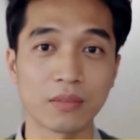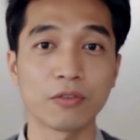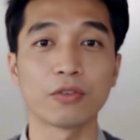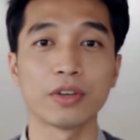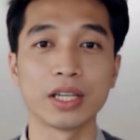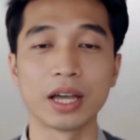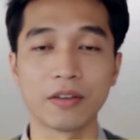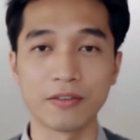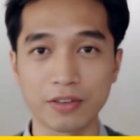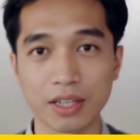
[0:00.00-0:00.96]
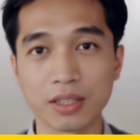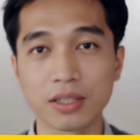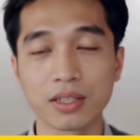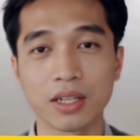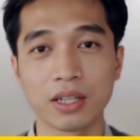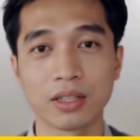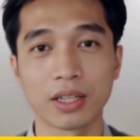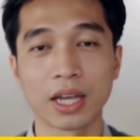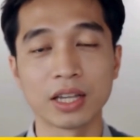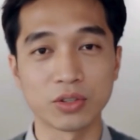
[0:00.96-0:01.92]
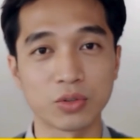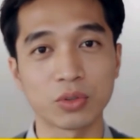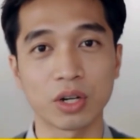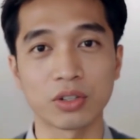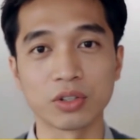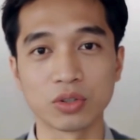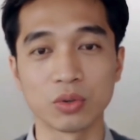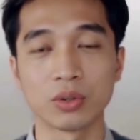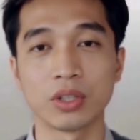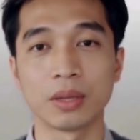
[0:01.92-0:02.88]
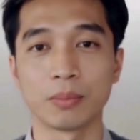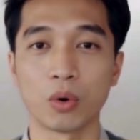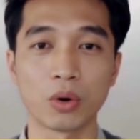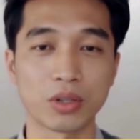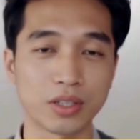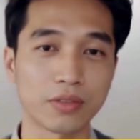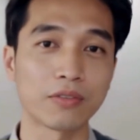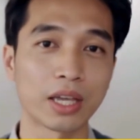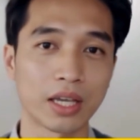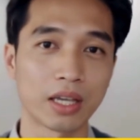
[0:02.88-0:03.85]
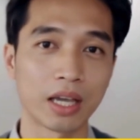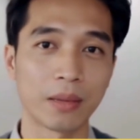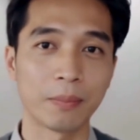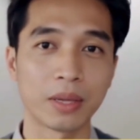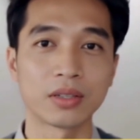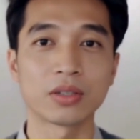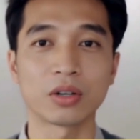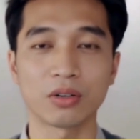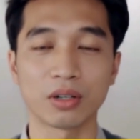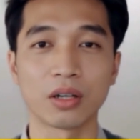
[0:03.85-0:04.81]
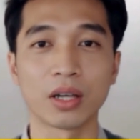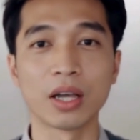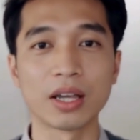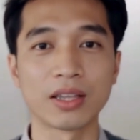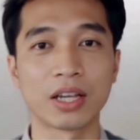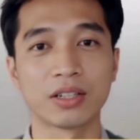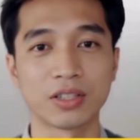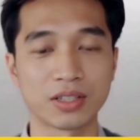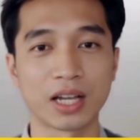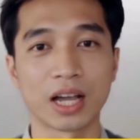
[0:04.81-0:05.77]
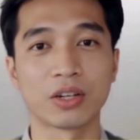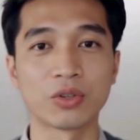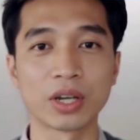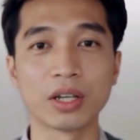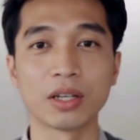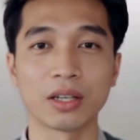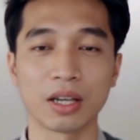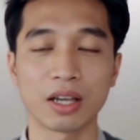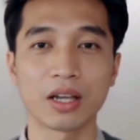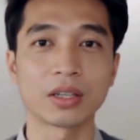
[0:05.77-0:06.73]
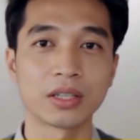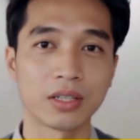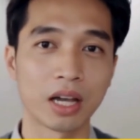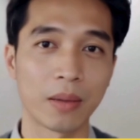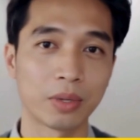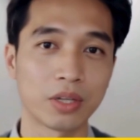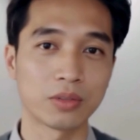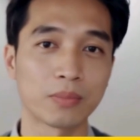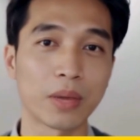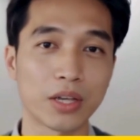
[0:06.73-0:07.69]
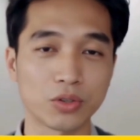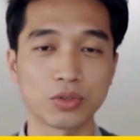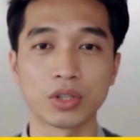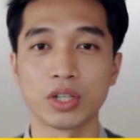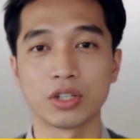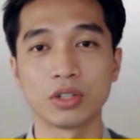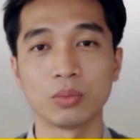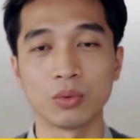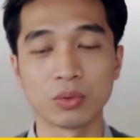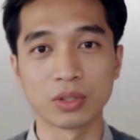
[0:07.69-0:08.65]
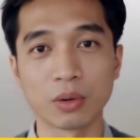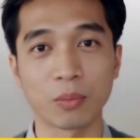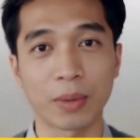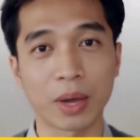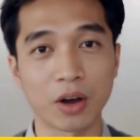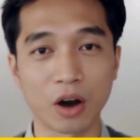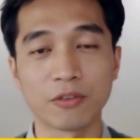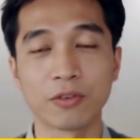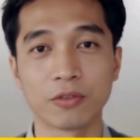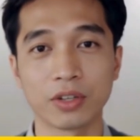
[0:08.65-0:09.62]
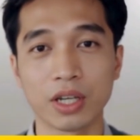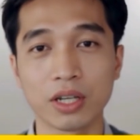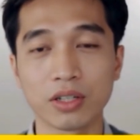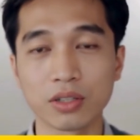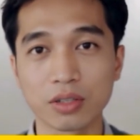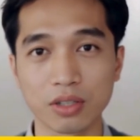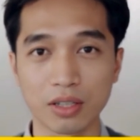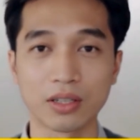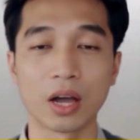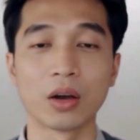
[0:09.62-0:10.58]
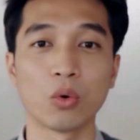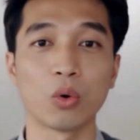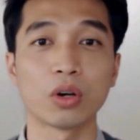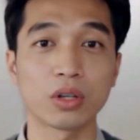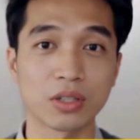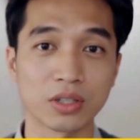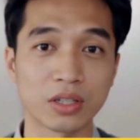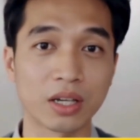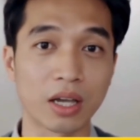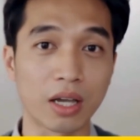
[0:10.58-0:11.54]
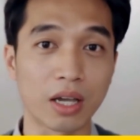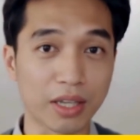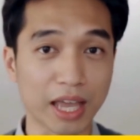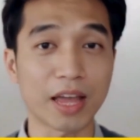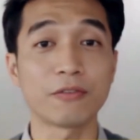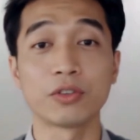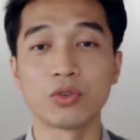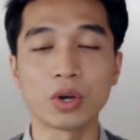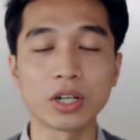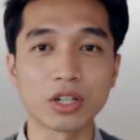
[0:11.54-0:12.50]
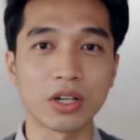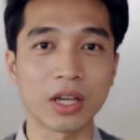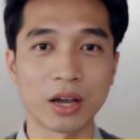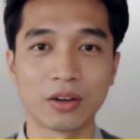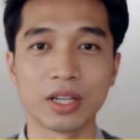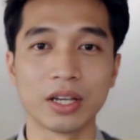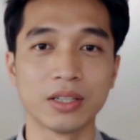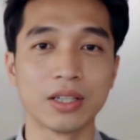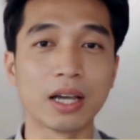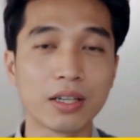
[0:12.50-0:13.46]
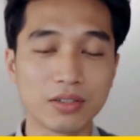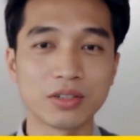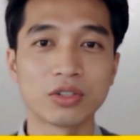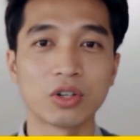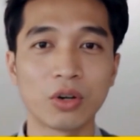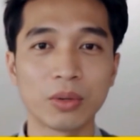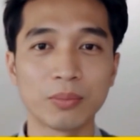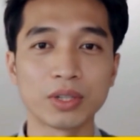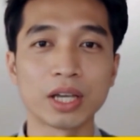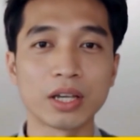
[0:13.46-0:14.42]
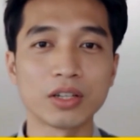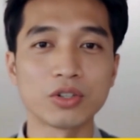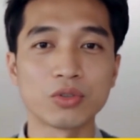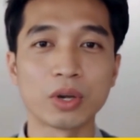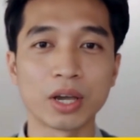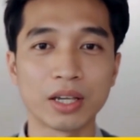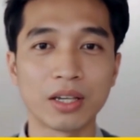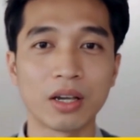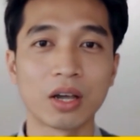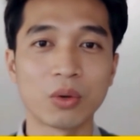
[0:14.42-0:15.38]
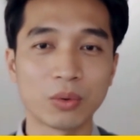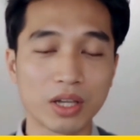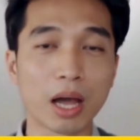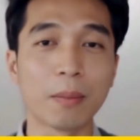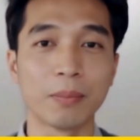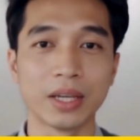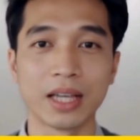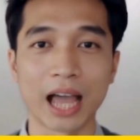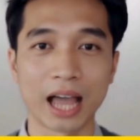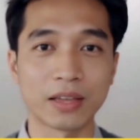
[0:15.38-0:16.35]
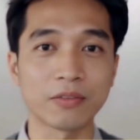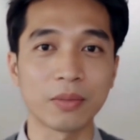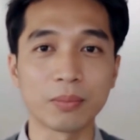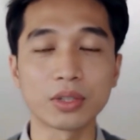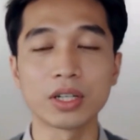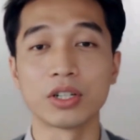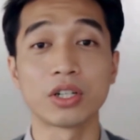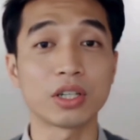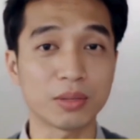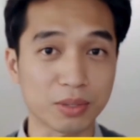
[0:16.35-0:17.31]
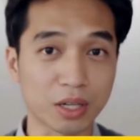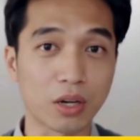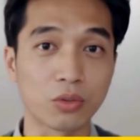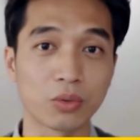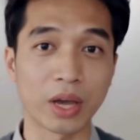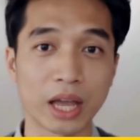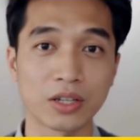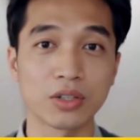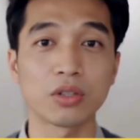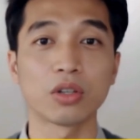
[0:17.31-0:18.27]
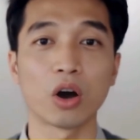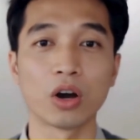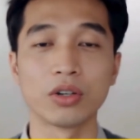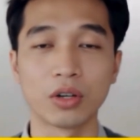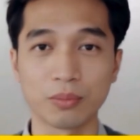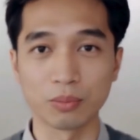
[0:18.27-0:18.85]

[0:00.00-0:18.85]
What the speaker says: For retail investors, today's news underscores the importance of thinking like a business owner, not just a stock trader. These companies are making strategic moves that will pay off over years, not quarters. The infrastructure and healthcare sectors are showing particular strength, with companies actively positioning themselves for Asia's long-term